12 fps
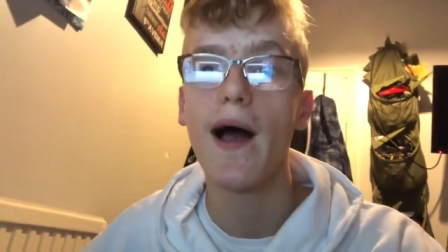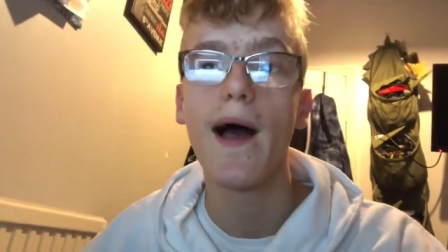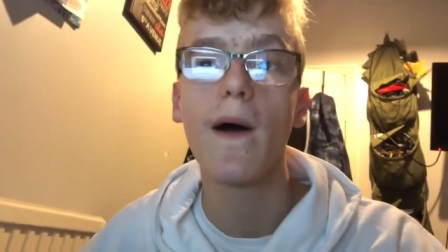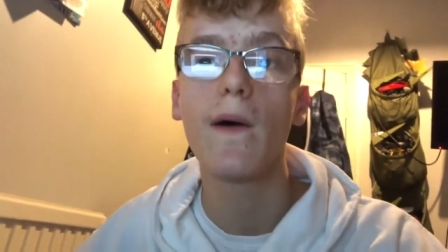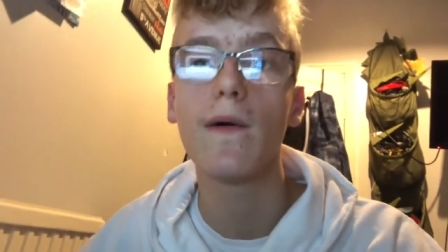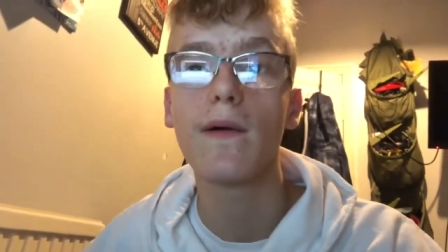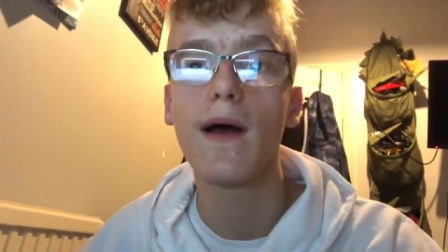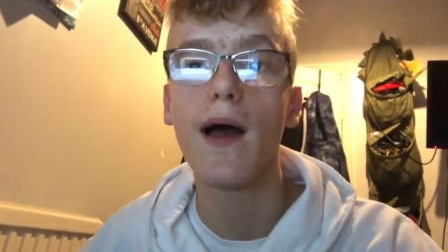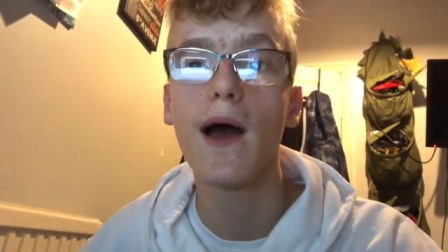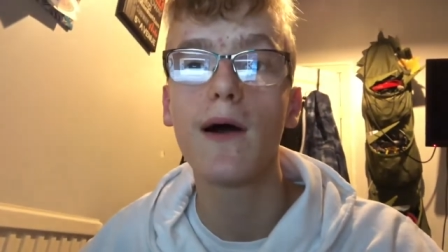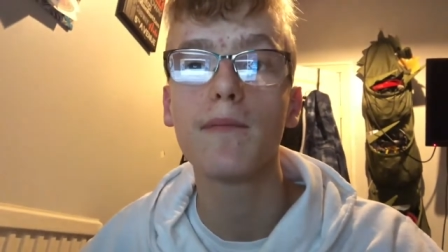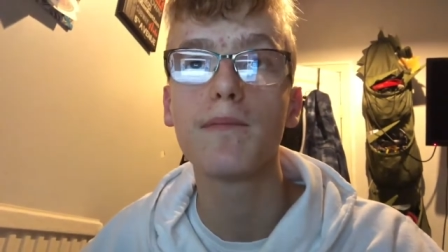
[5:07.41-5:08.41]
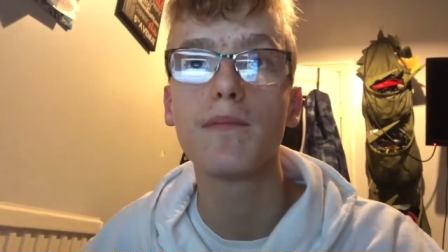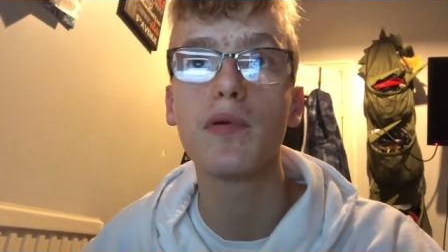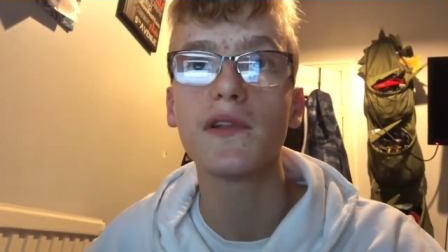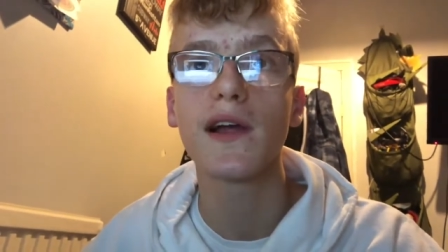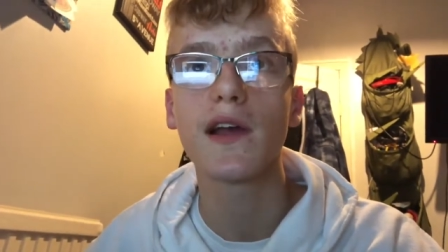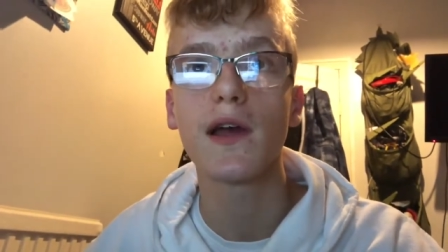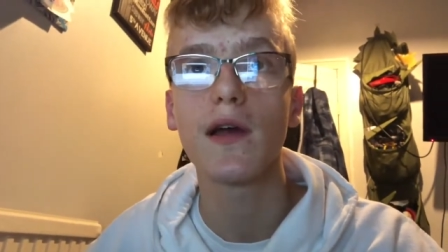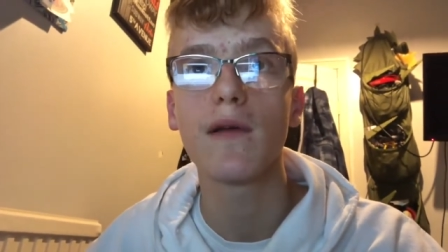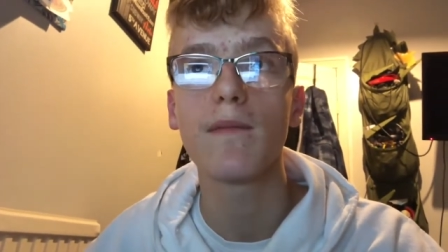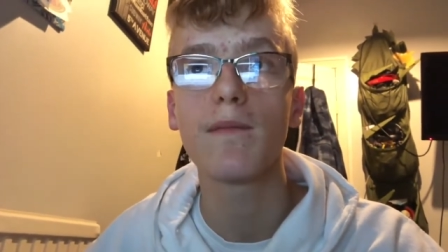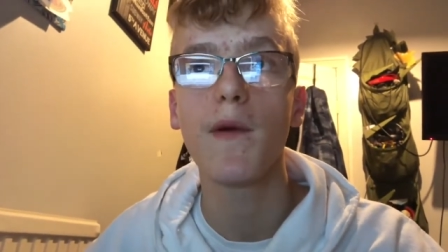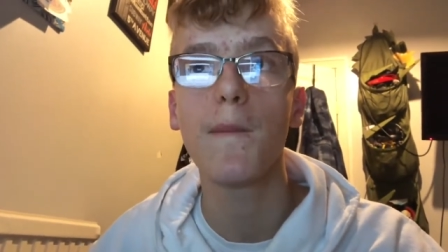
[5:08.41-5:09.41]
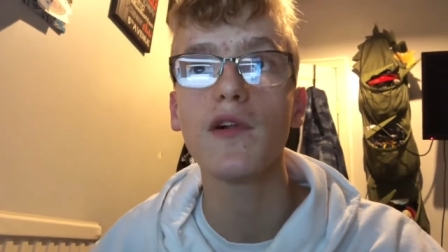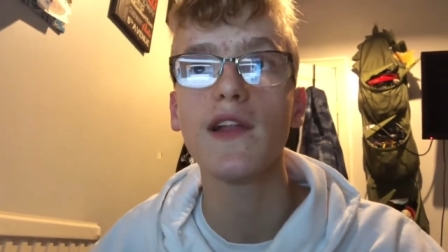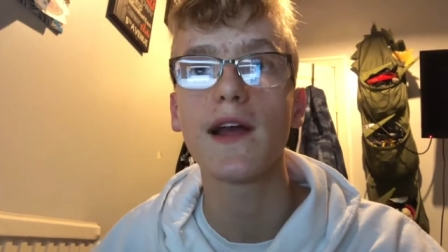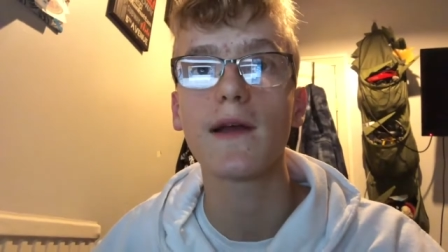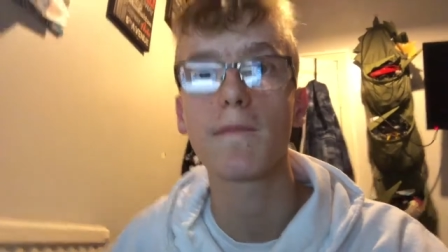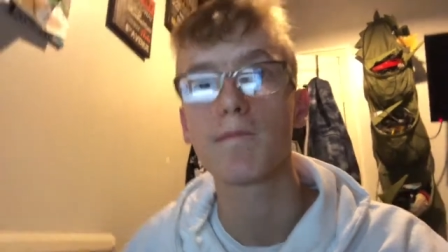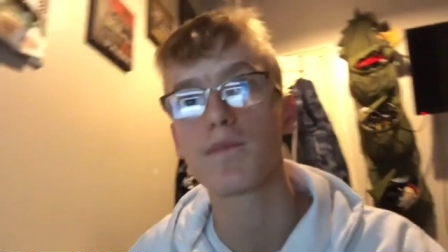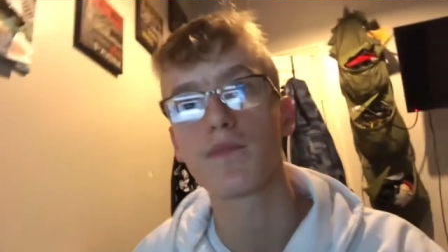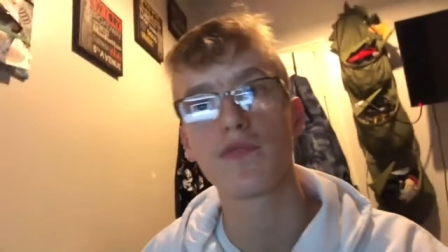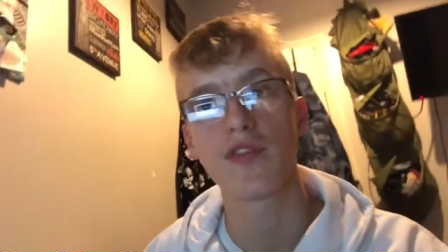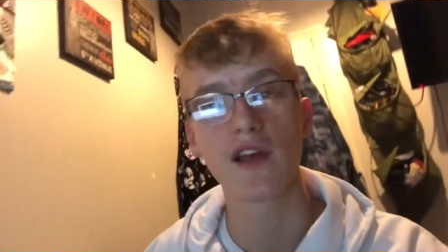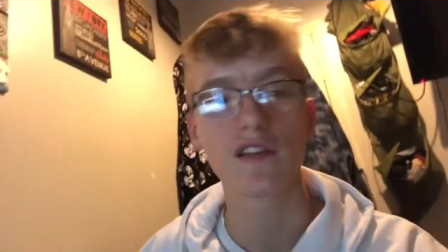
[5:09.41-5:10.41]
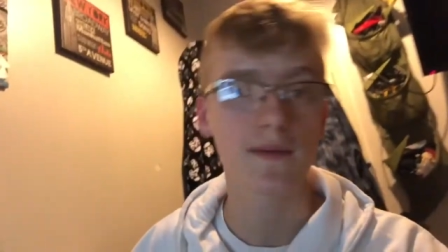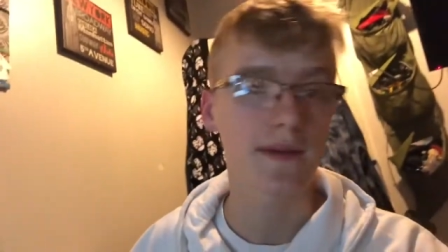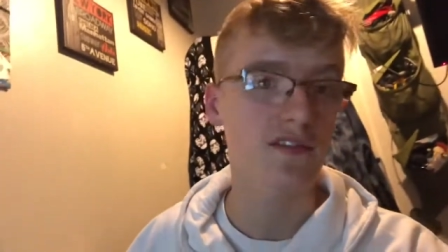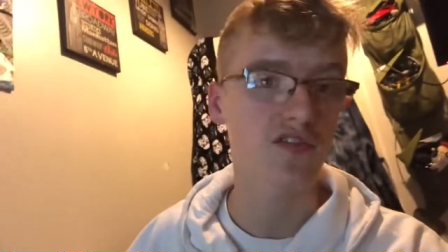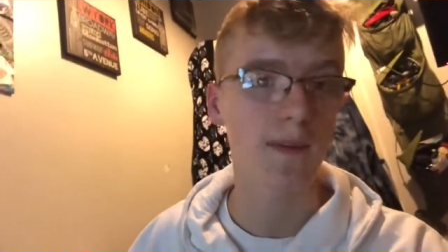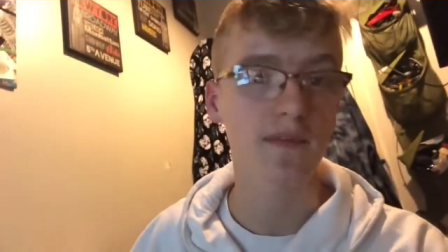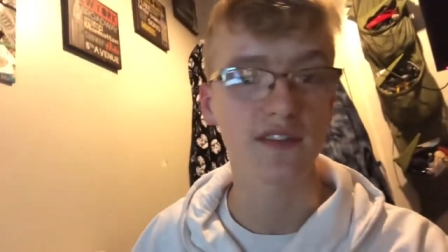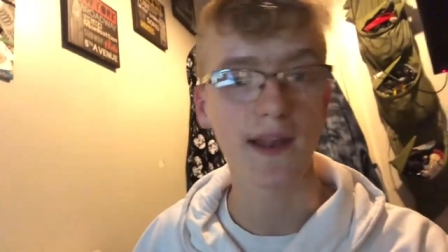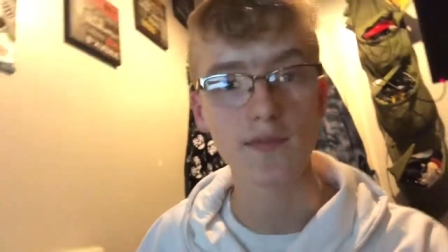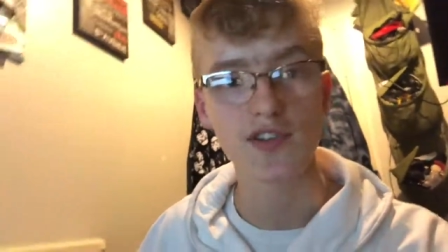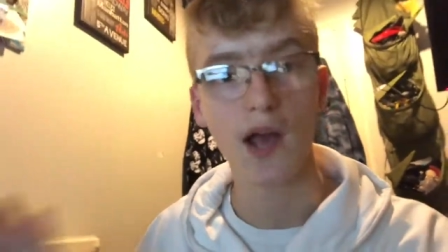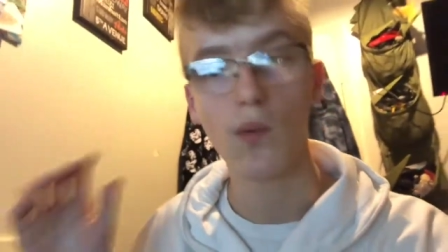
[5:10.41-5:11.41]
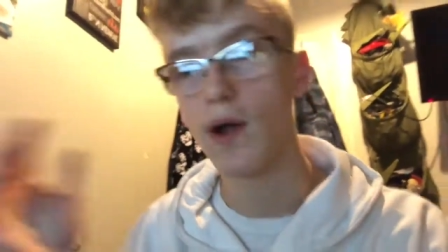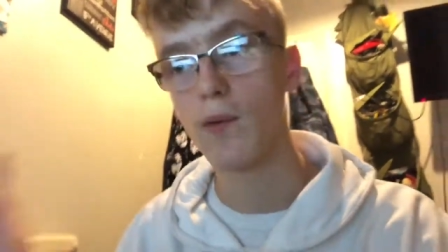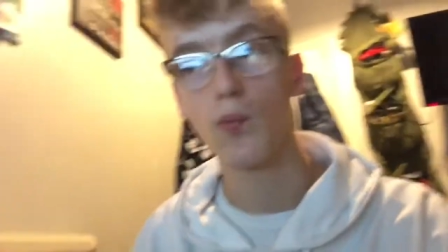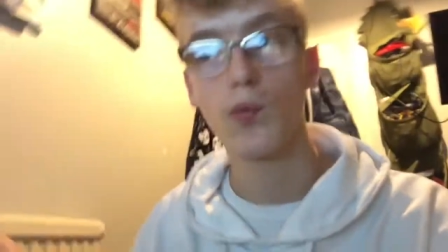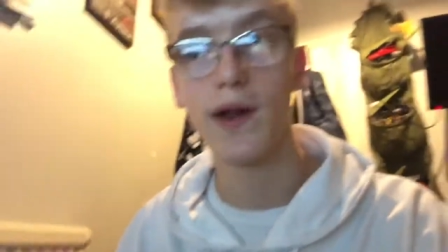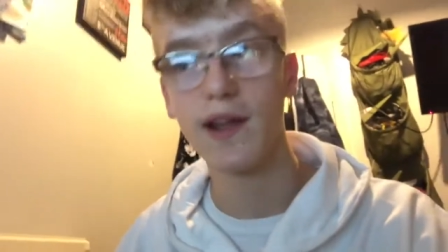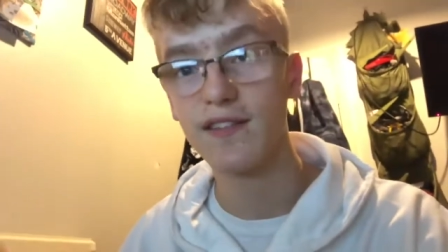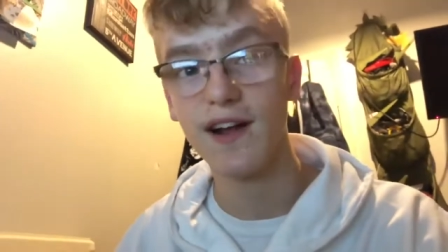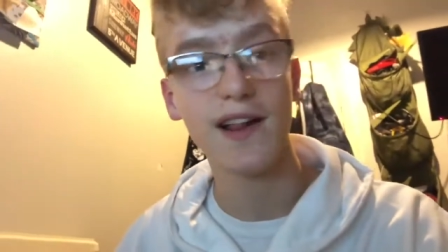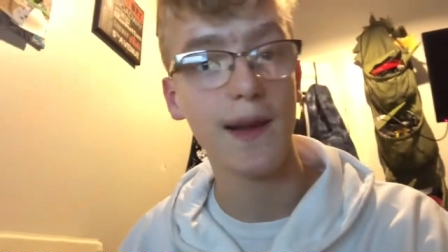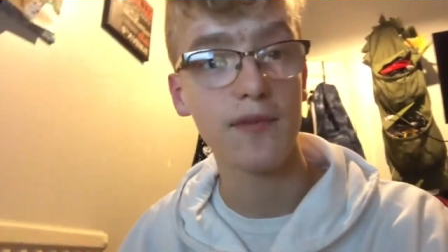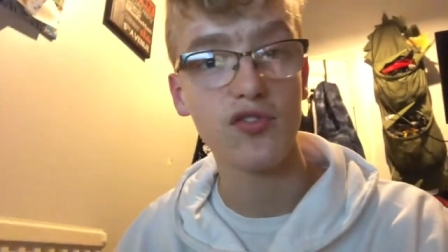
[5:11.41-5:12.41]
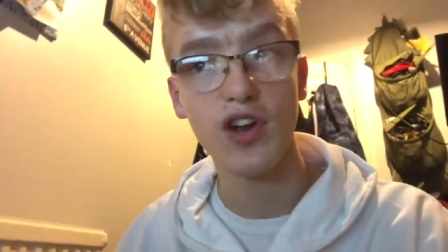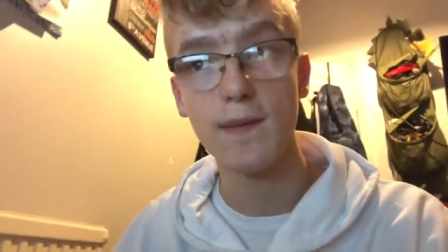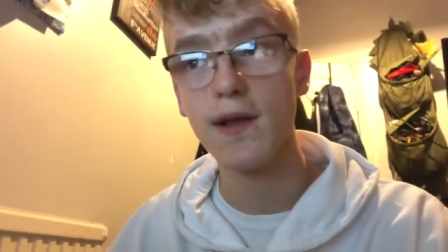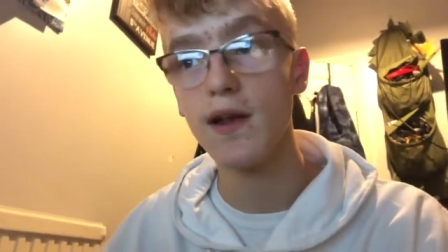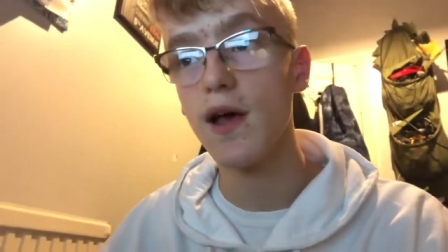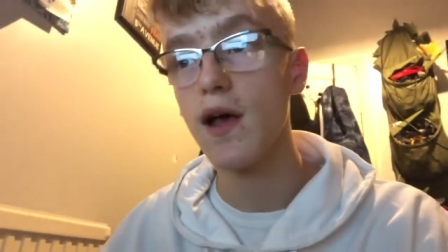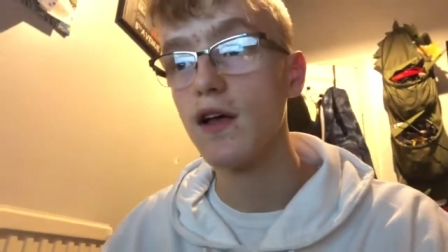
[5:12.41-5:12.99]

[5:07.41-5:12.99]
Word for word: I'll I'll put like a I'll put like things on Instagram and Snapchat when when exactly I'll be streaming.